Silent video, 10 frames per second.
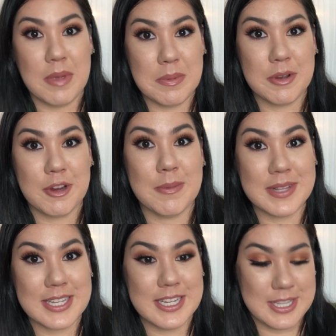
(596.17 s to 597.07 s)
BB cream
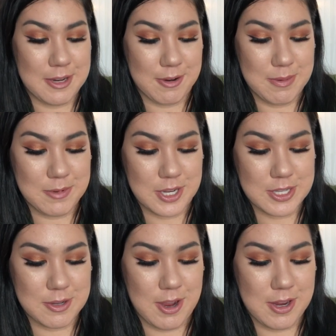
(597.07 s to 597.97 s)
and CC cream
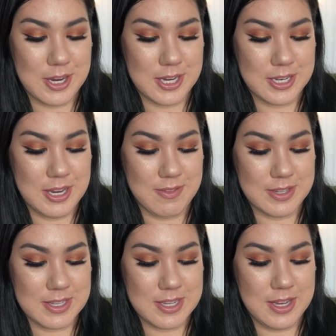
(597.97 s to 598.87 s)
just so how you can
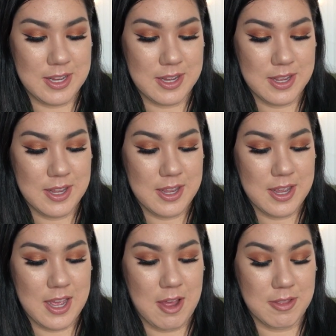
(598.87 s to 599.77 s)
even see
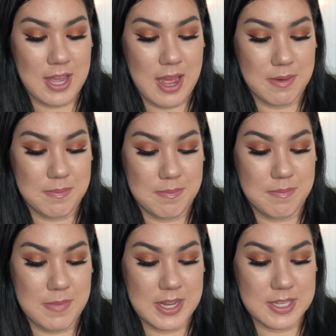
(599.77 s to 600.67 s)
how that
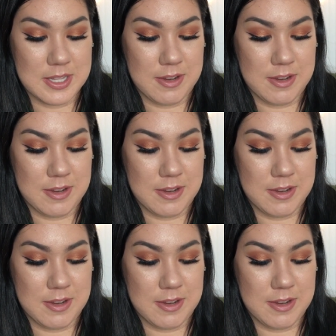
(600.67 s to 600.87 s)
makes a